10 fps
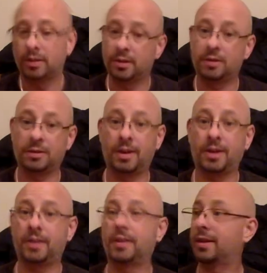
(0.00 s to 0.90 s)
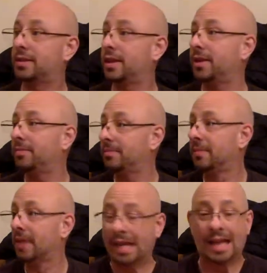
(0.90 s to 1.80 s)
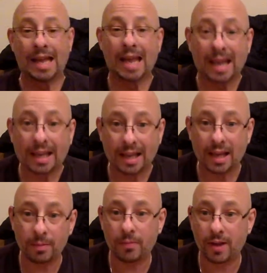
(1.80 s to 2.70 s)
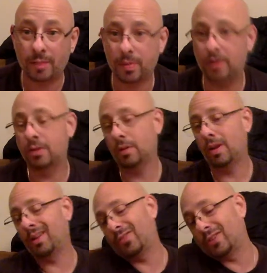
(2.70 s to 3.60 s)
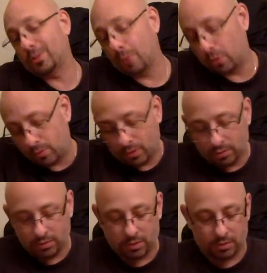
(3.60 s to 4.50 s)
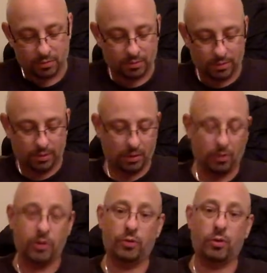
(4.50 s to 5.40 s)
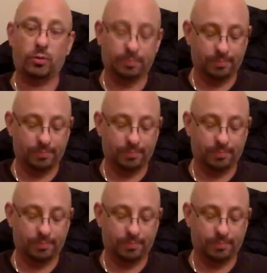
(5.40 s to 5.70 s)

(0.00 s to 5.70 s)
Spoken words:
All right, that's it. Keep vaping, and if you smoke, well, you know, you're on your own.